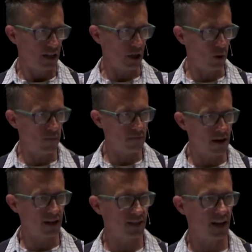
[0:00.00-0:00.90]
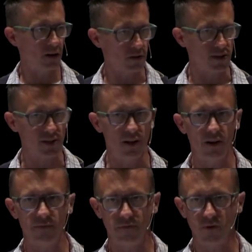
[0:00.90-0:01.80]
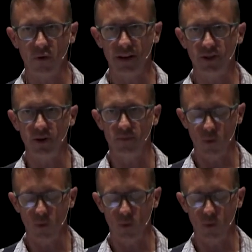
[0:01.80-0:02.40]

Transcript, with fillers: Go home and meditate on Psalm 42.